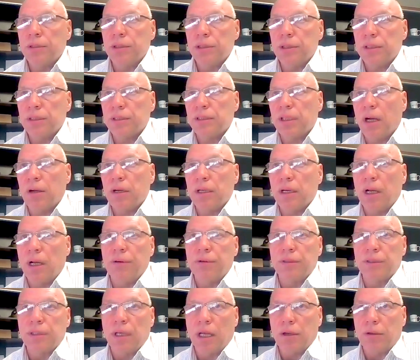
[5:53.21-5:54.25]
and just start
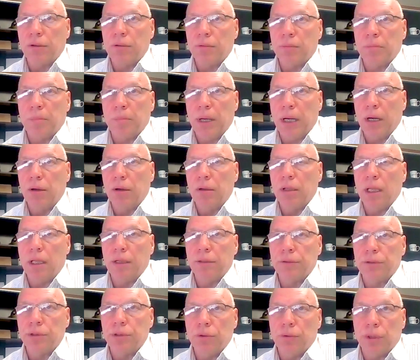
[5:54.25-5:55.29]
another tunnel
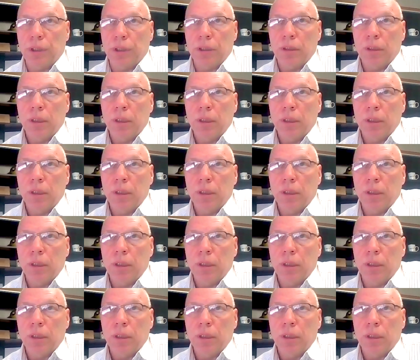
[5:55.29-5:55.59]
parallel to it